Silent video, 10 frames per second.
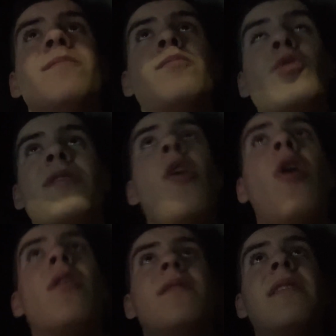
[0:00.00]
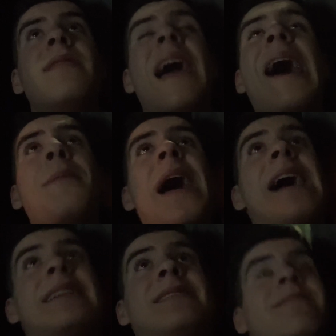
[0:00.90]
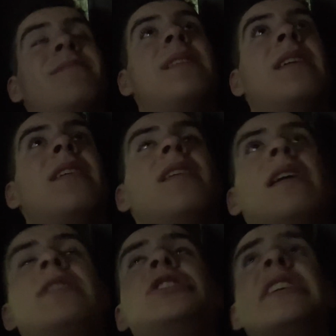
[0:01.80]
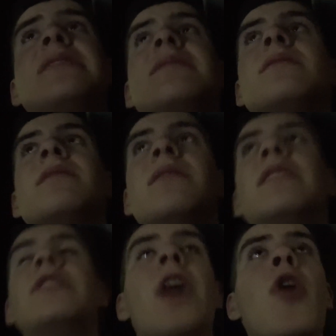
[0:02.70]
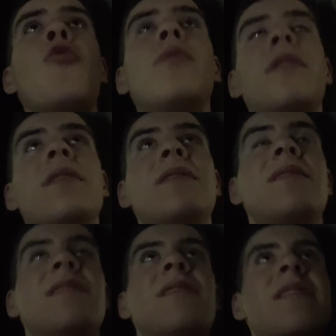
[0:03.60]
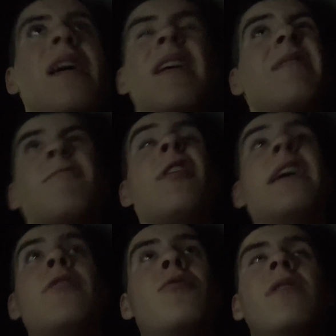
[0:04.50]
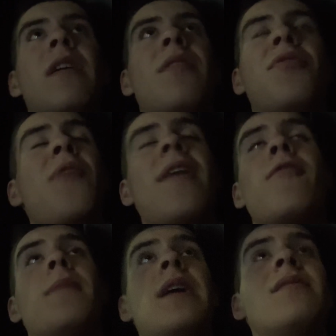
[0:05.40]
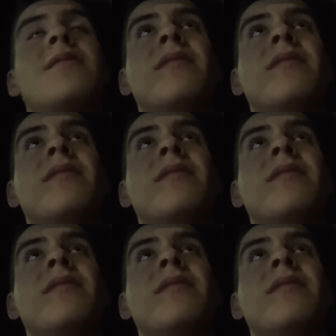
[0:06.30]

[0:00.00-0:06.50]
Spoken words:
was not that bad. Just no real threat from us.